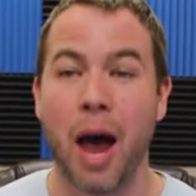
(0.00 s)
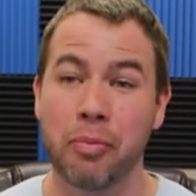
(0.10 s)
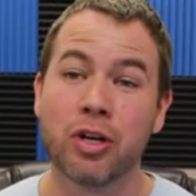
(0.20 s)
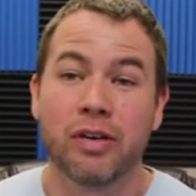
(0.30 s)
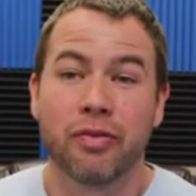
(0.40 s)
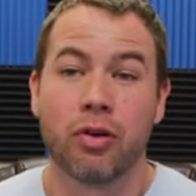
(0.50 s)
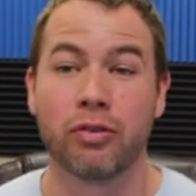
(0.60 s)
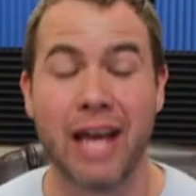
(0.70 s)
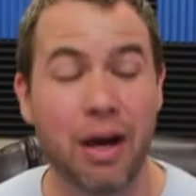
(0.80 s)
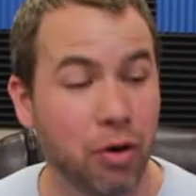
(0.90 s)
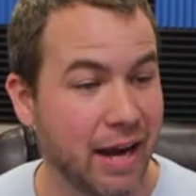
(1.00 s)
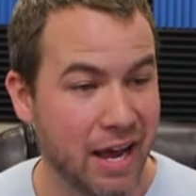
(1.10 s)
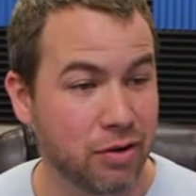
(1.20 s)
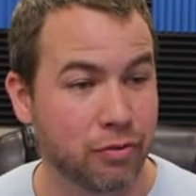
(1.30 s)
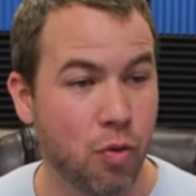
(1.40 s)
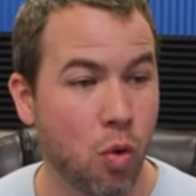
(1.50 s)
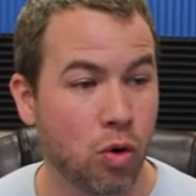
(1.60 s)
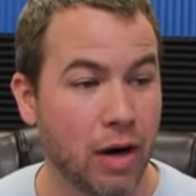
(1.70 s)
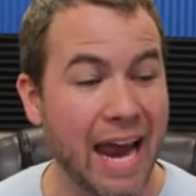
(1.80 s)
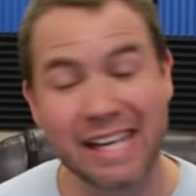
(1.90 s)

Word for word: I put an Infernal Tower down for